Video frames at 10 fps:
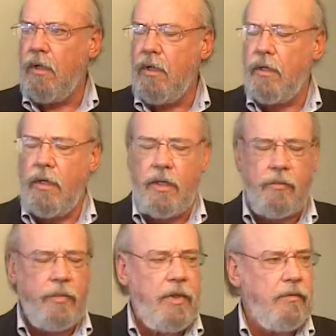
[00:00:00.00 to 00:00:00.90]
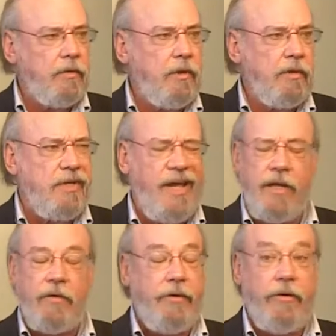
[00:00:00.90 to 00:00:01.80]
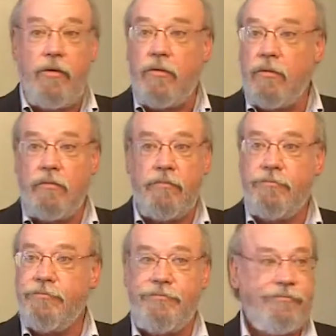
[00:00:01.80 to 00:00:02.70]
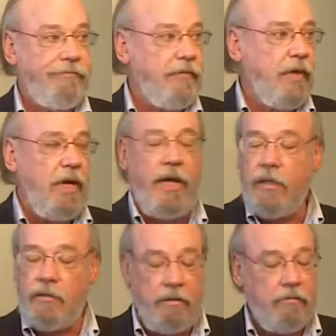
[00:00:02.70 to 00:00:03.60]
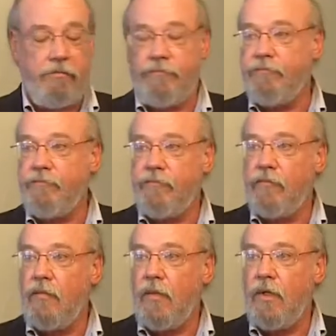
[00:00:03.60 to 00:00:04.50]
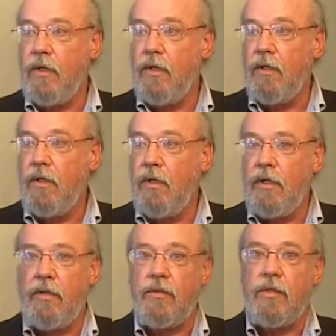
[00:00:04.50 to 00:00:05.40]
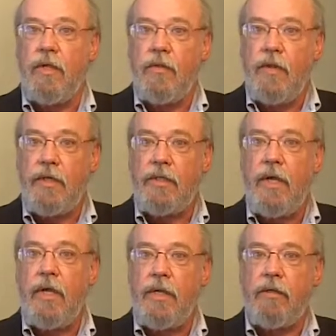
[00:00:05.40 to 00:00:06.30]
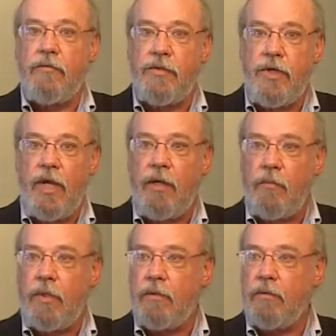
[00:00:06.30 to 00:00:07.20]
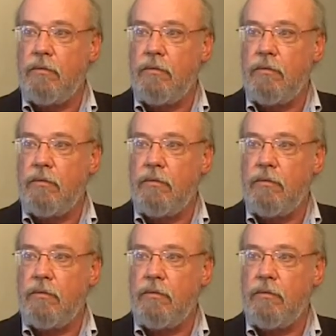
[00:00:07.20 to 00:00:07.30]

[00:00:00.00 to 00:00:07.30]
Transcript: And Alec Baldwin goes, I don't know. I don't know. He goes, they die of shame.